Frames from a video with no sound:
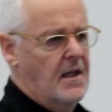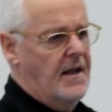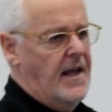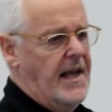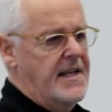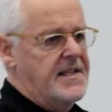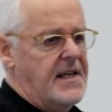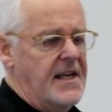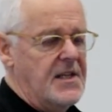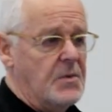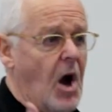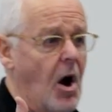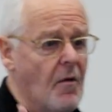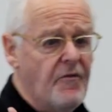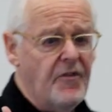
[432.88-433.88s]
It's
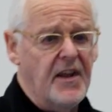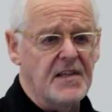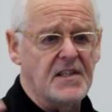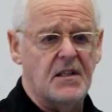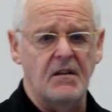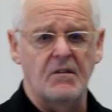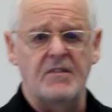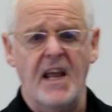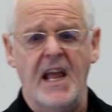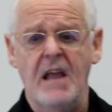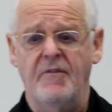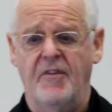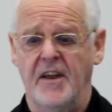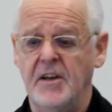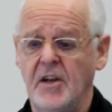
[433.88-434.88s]
obvious that
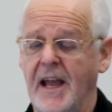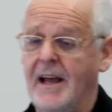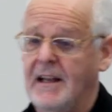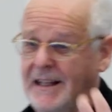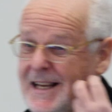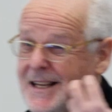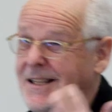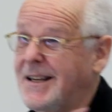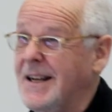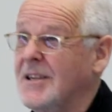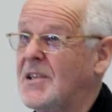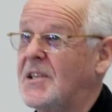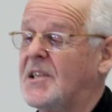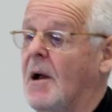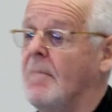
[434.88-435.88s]
David, at least in
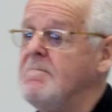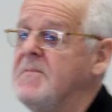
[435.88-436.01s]
some